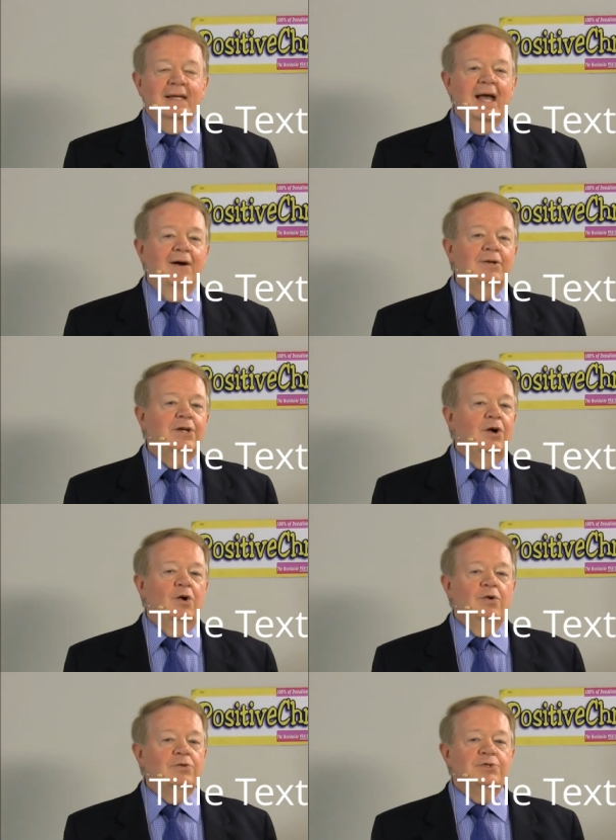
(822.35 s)
Count it
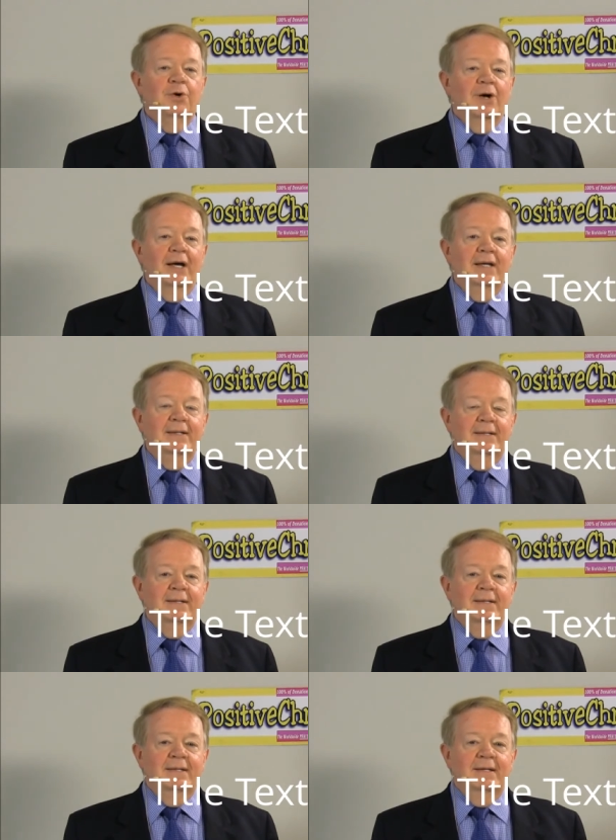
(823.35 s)
all joy.
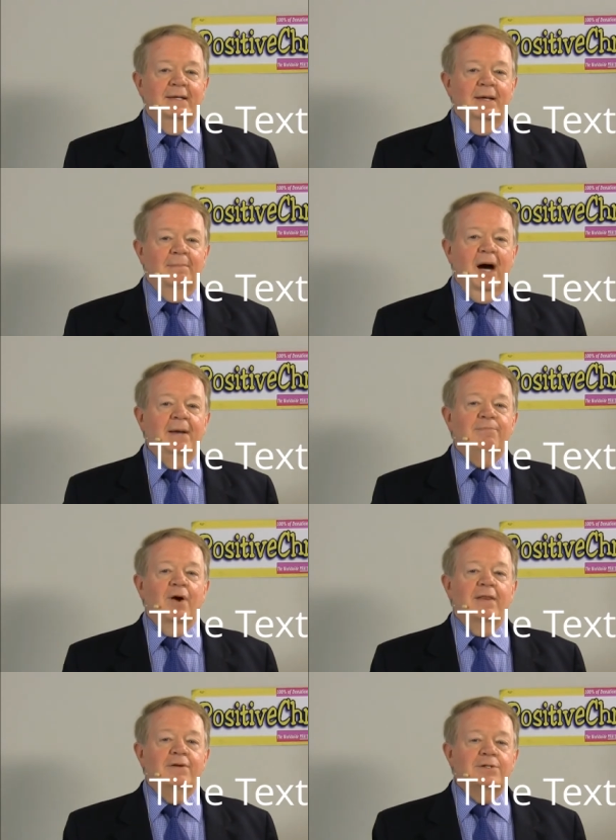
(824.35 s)
My
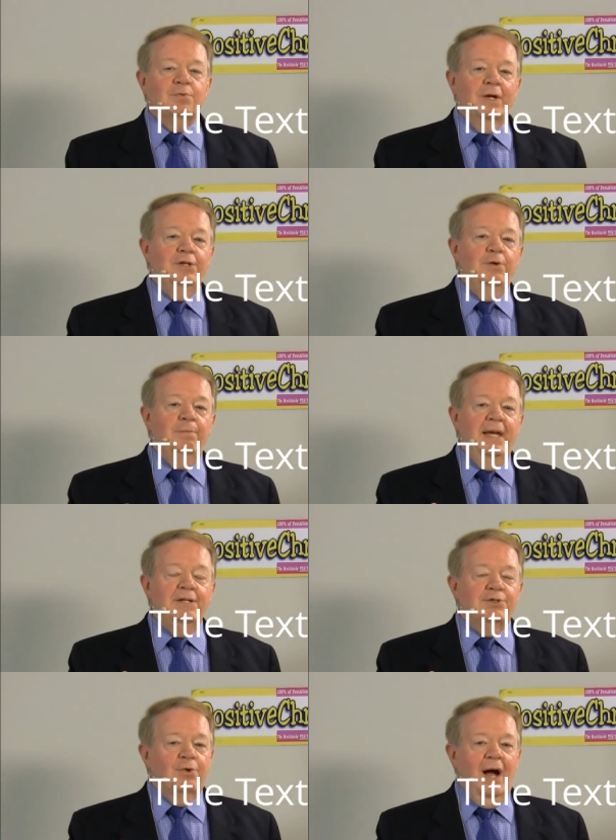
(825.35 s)
brothers, when you
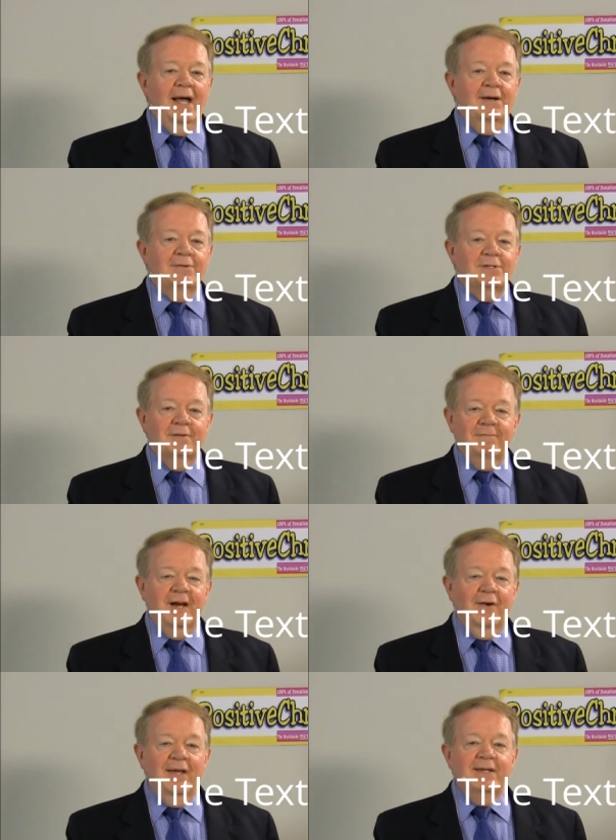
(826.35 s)
meet trials of
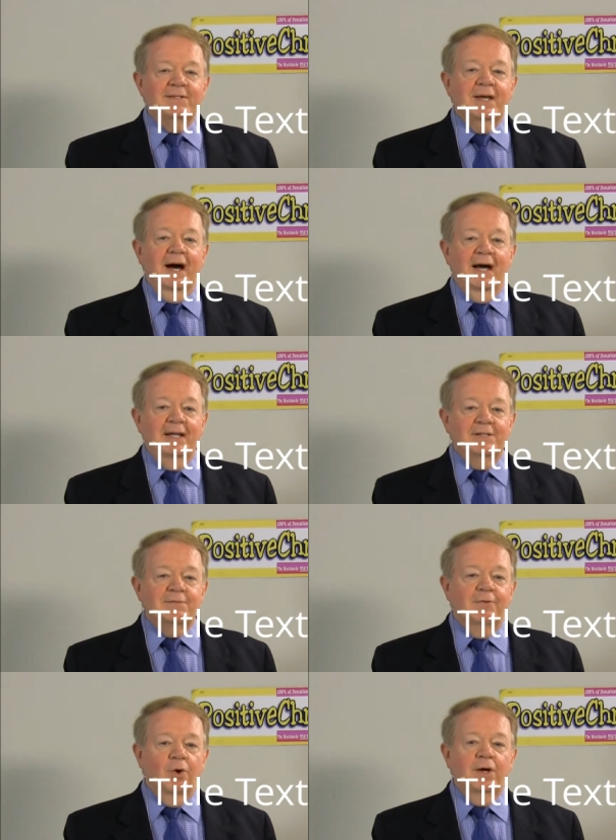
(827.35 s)
various kinds,
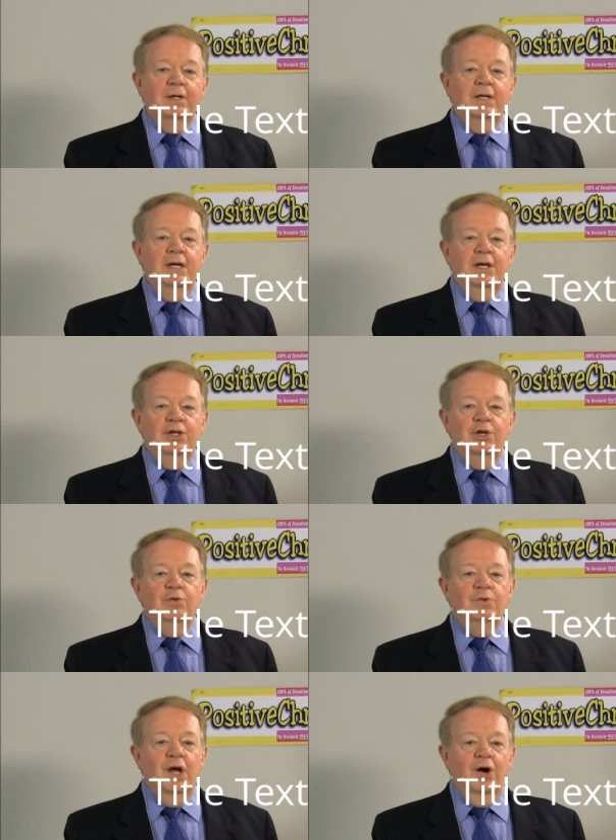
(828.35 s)
for
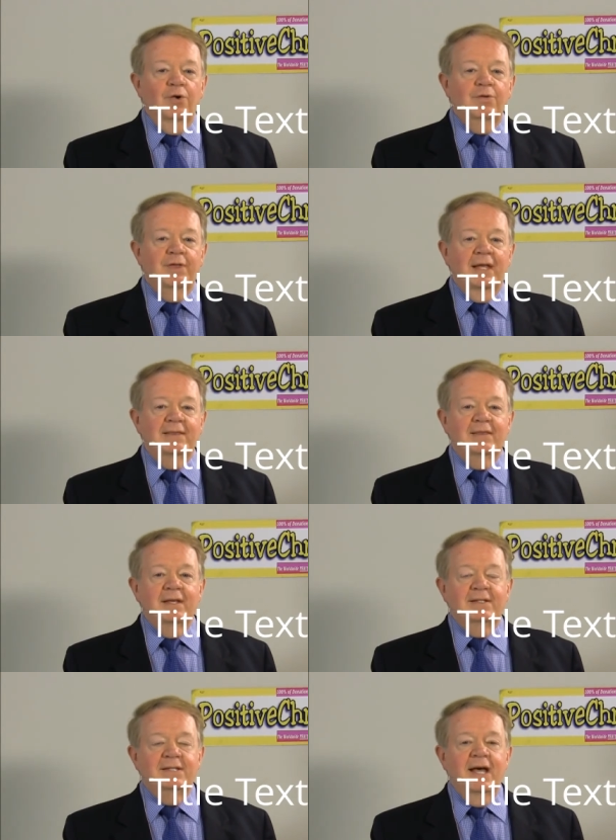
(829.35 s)
you know that
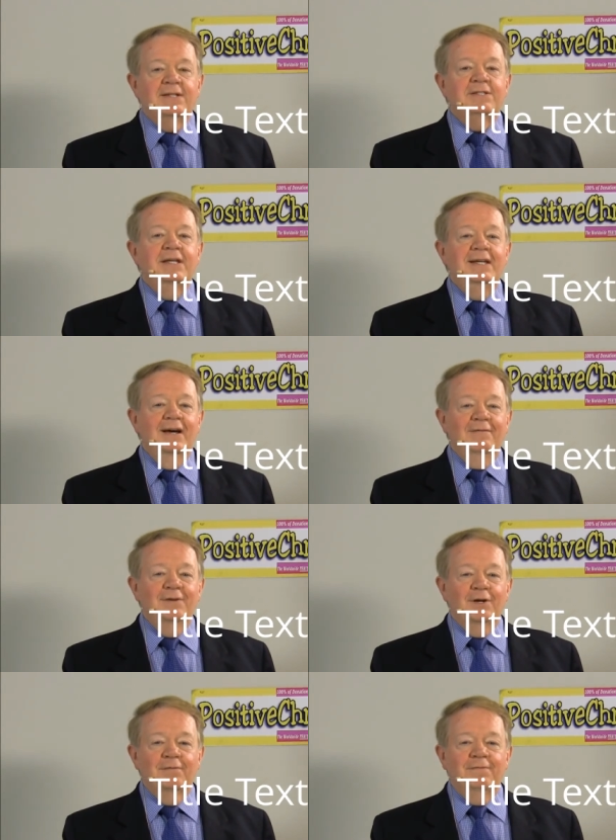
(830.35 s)
the testing of
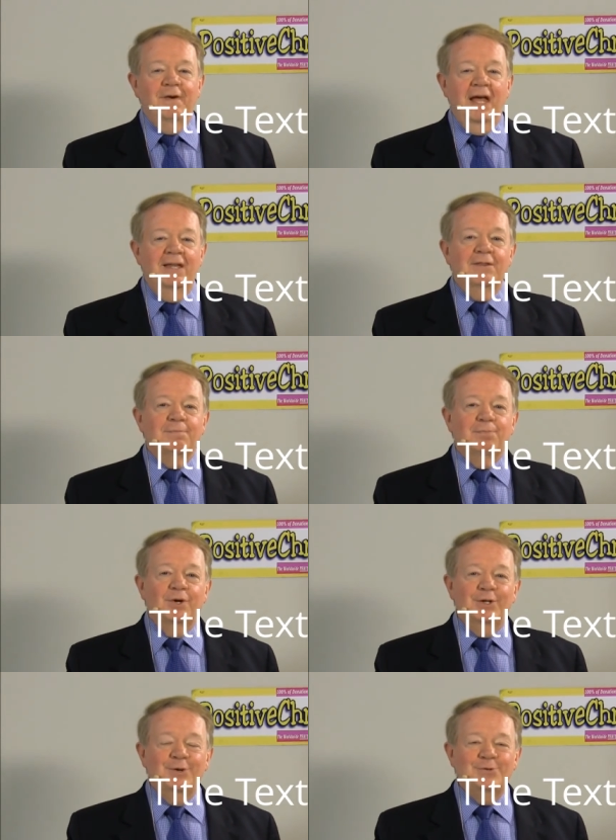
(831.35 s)
your faith
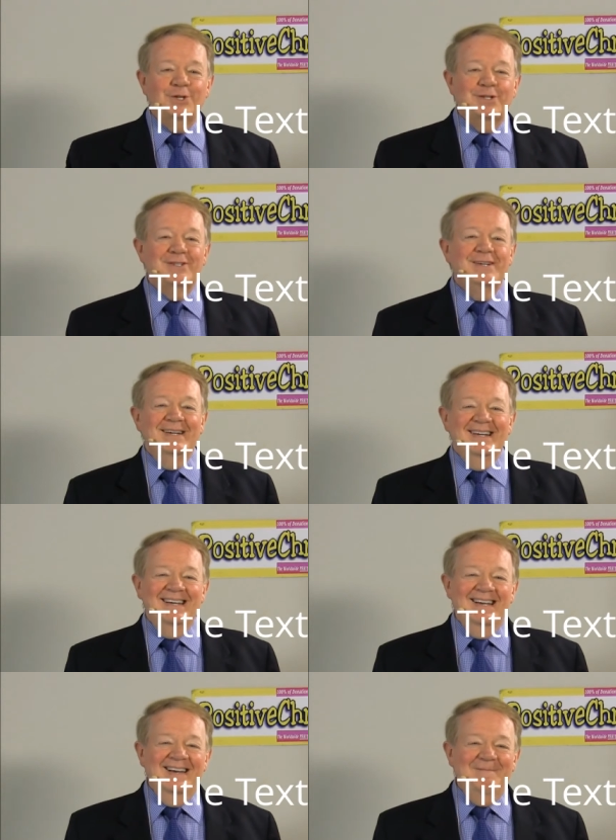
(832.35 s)
produces
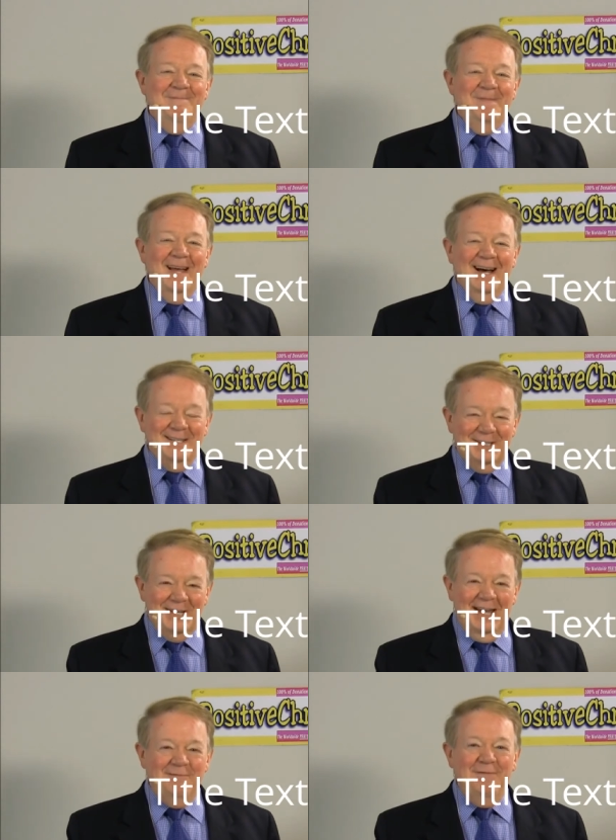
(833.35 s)
a
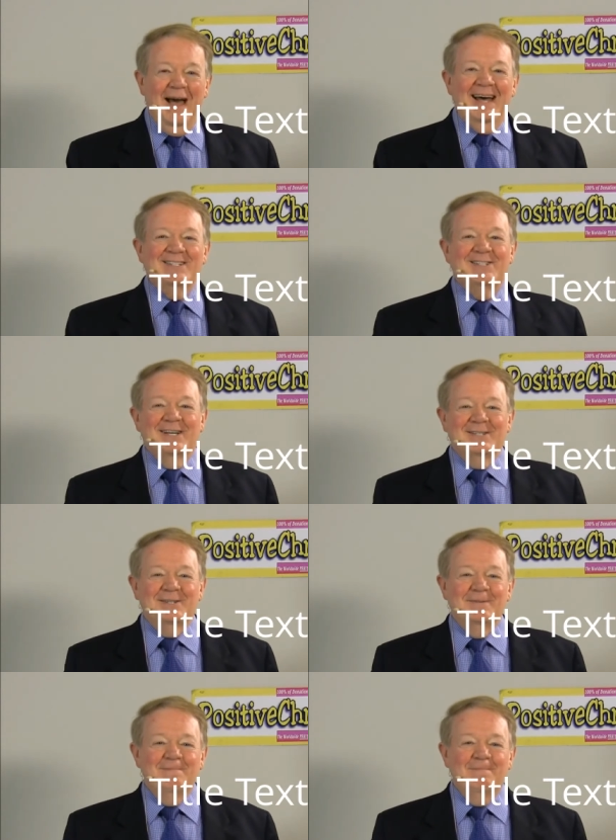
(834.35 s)
steadfastness.